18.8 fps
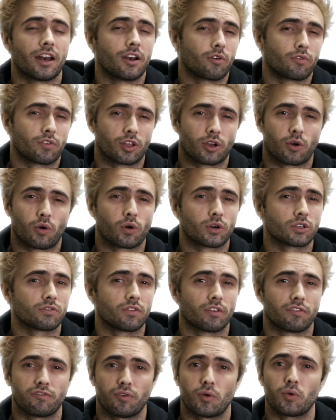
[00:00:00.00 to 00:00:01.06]
and over the course
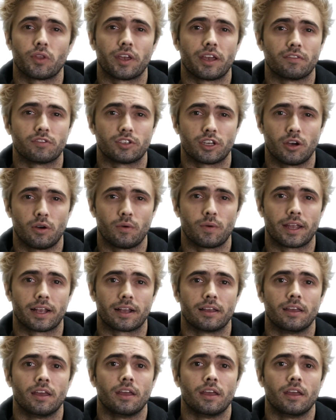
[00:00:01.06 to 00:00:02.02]
of a full day of towing,